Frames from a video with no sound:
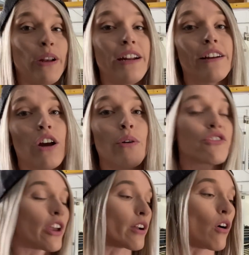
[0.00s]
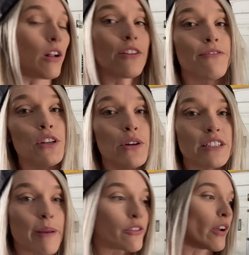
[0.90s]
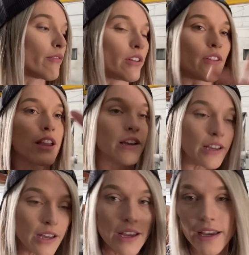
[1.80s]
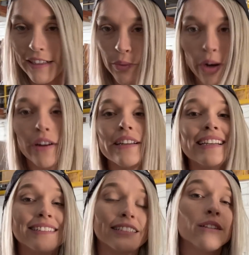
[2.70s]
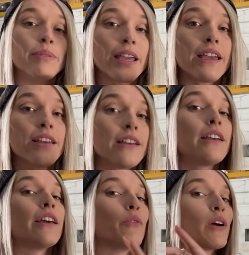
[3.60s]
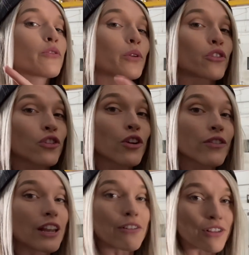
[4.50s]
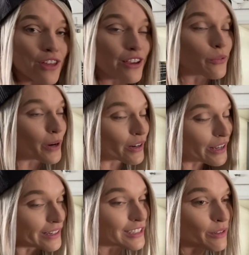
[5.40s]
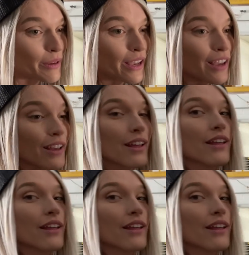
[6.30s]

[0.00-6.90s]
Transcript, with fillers: need to go and check all the fluids, make sure everything is where it needs to be. And once we're sure that everything is where it needs to be,